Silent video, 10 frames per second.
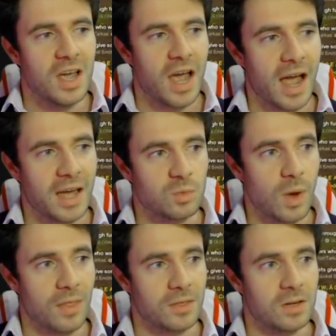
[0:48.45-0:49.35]
and
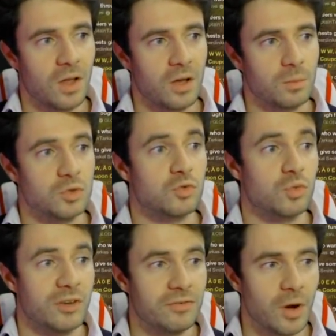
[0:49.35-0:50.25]
when the client was
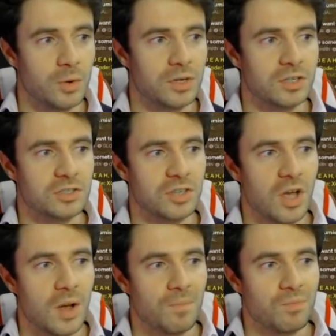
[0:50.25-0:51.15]
refocused,
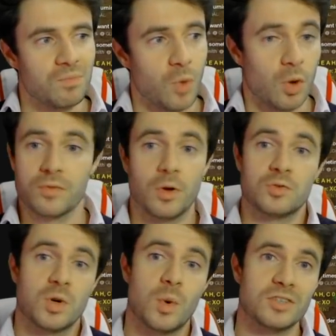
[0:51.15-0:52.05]
none of those
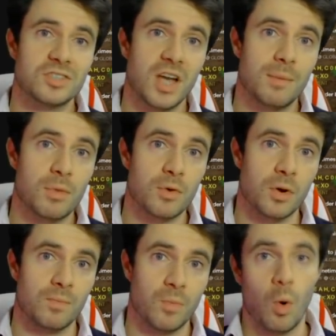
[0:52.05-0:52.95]
requests came through.